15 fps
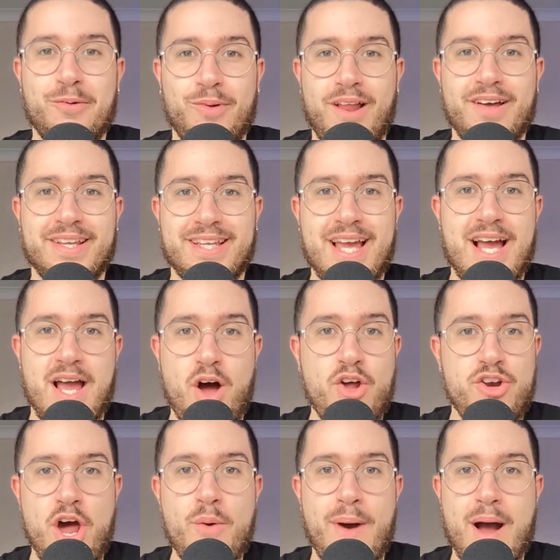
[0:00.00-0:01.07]
Like, I
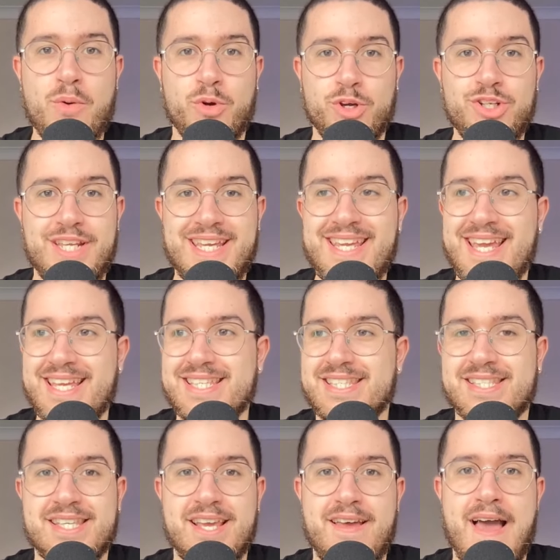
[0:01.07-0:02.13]
know how good he
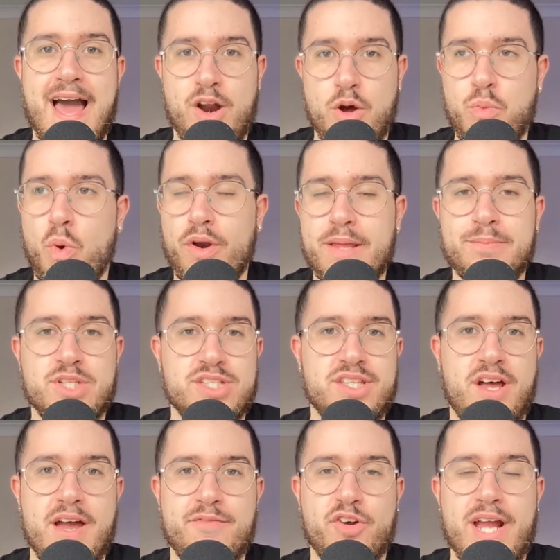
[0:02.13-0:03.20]
is, and I want him to
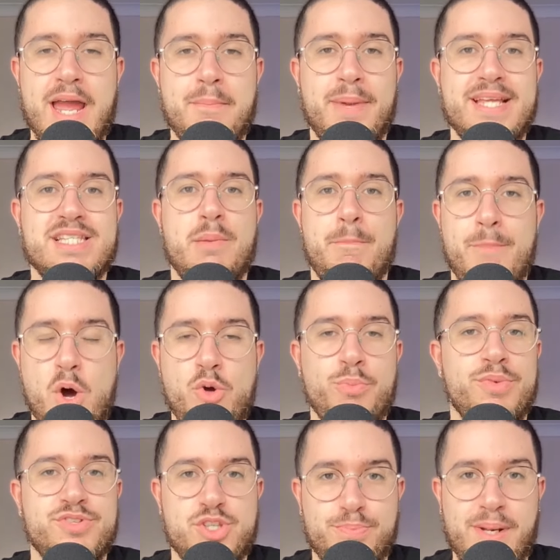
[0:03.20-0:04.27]
start every game, but he's a
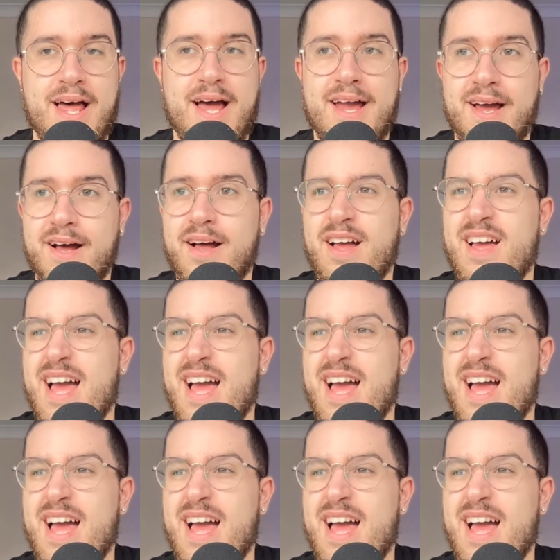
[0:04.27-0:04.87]
moments player,